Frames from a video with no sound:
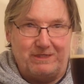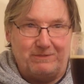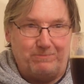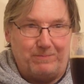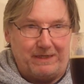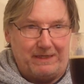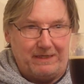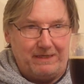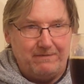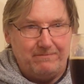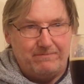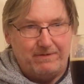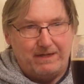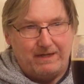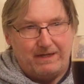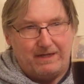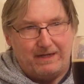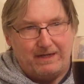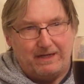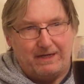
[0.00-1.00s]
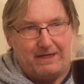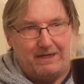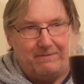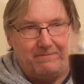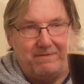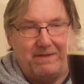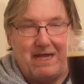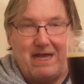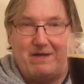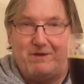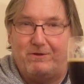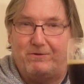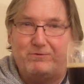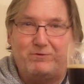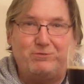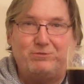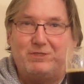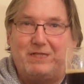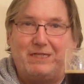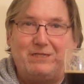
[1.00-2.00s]
this beer. I
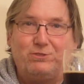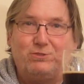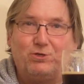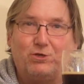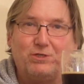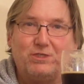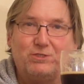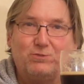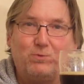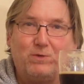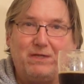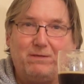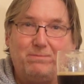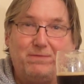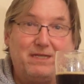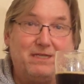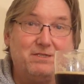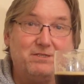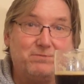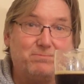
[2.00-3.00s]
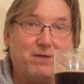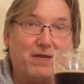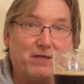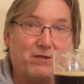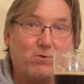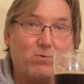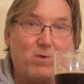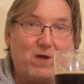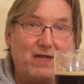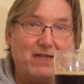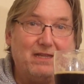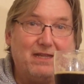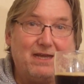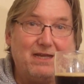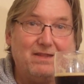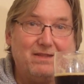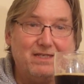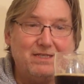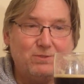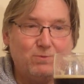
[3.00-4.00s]
don't usually enjoy sweet beers, but I quite
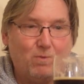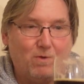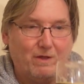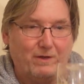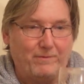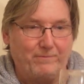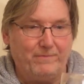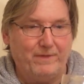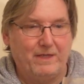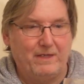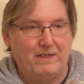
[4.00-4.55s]
like this one.